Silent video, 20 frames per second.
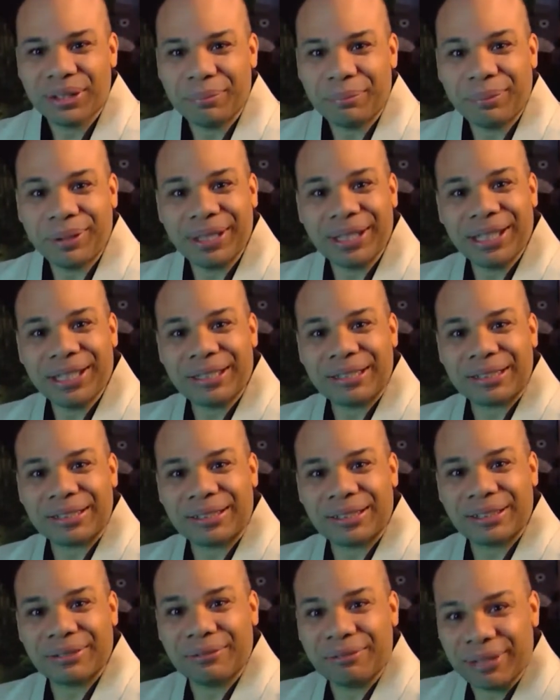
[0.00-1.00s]
But it's
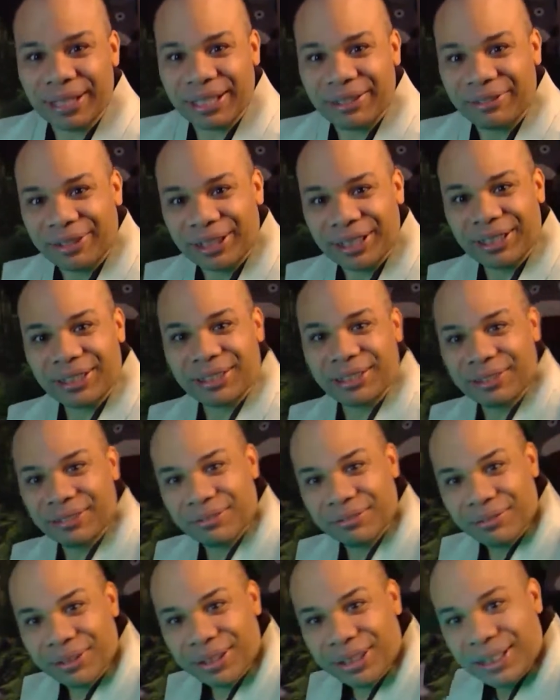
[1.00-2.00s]
the way, right?
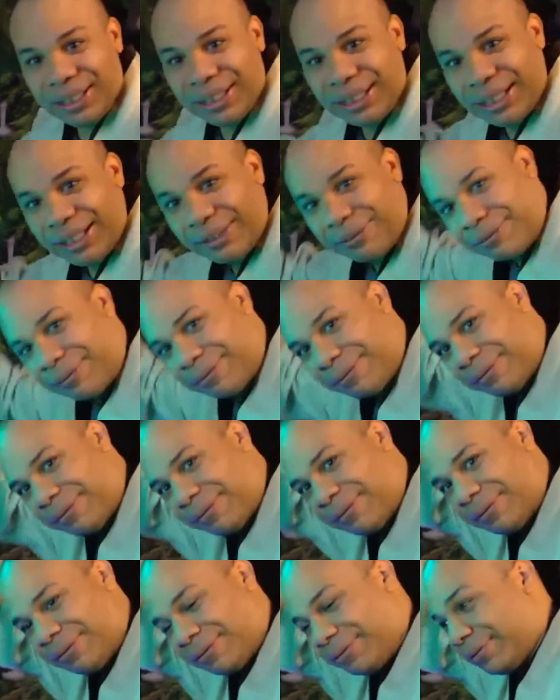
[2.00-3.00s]
When you lift,
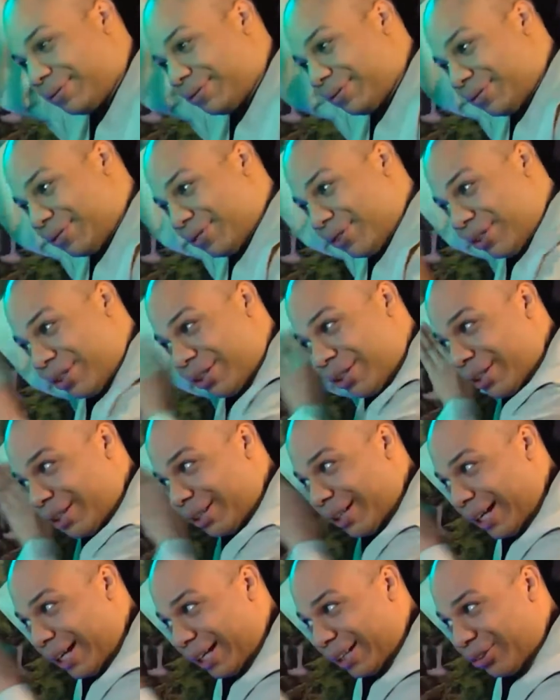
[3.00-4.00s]
that
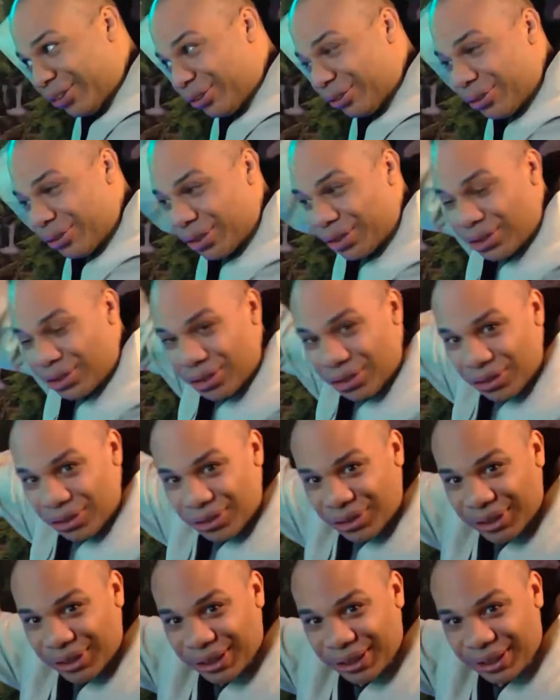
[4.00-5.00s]
angle going
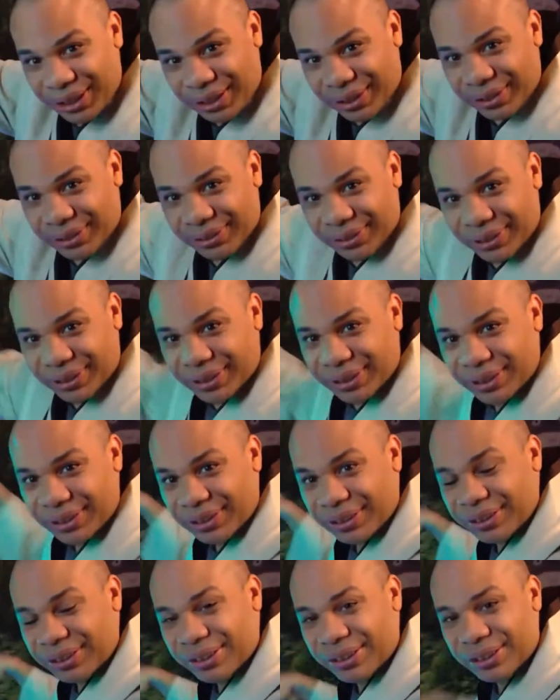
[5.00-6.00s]
straight down,
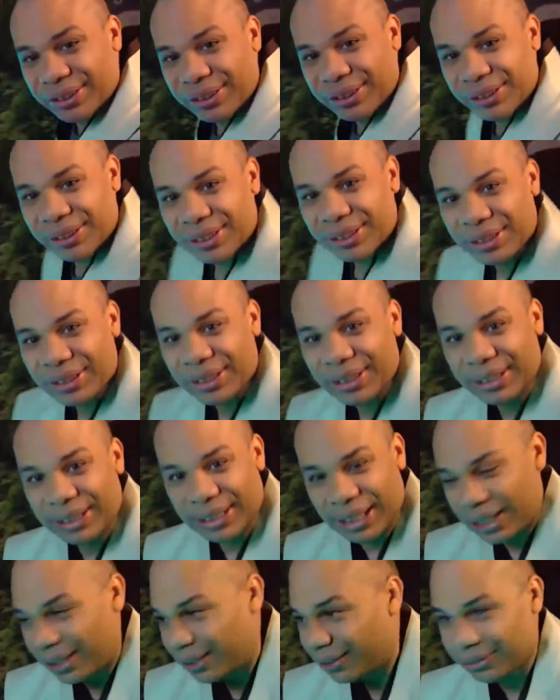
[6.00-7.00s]

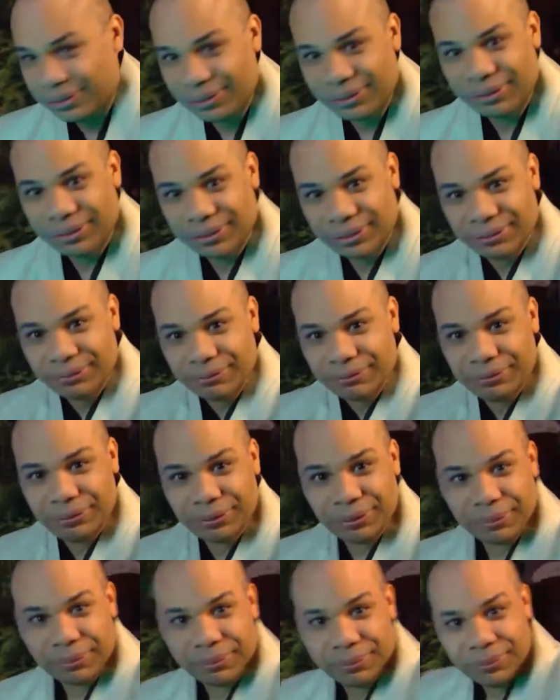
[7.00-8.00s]
down.
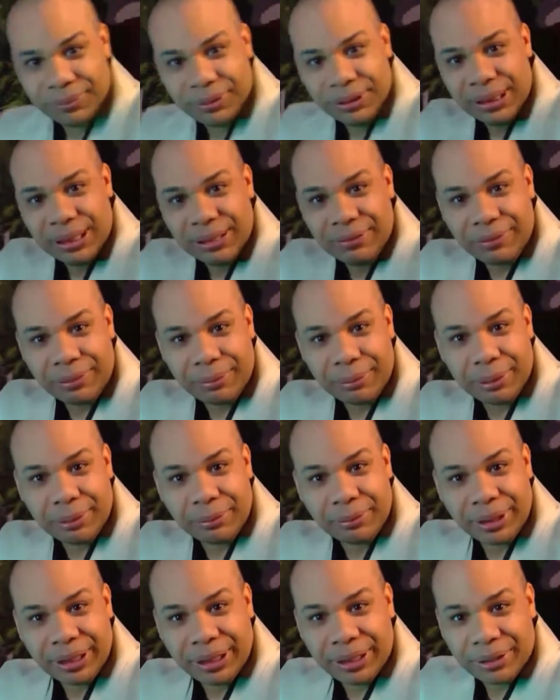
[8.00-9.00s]
From your
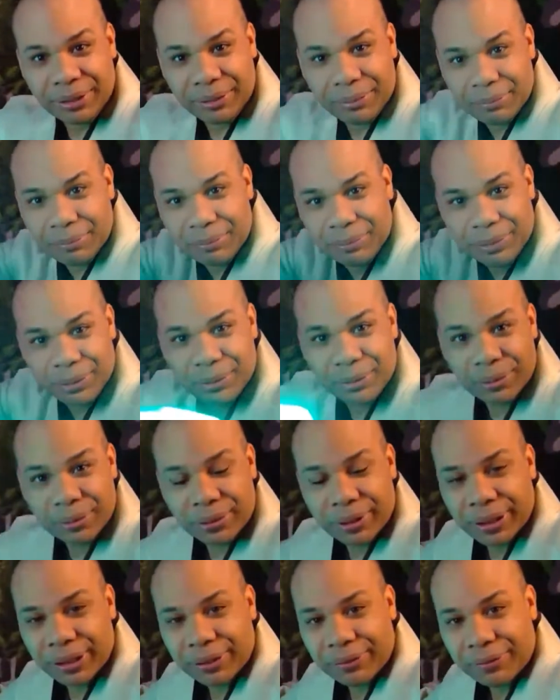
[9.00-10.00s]
right, still
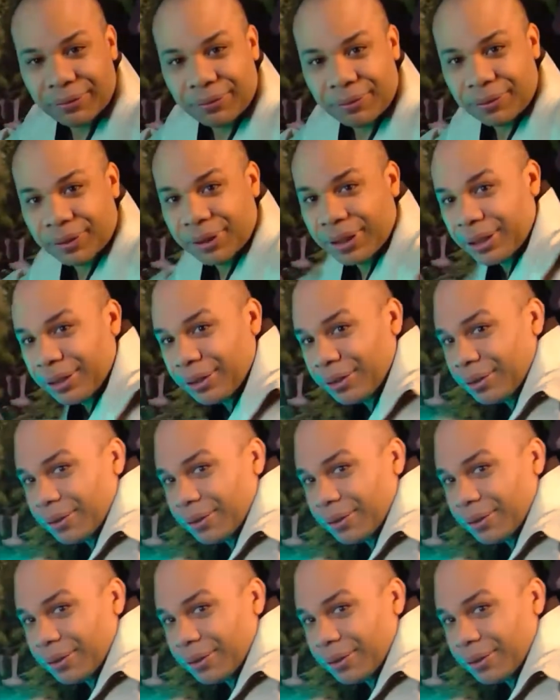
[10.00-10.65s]
going forward, yeah.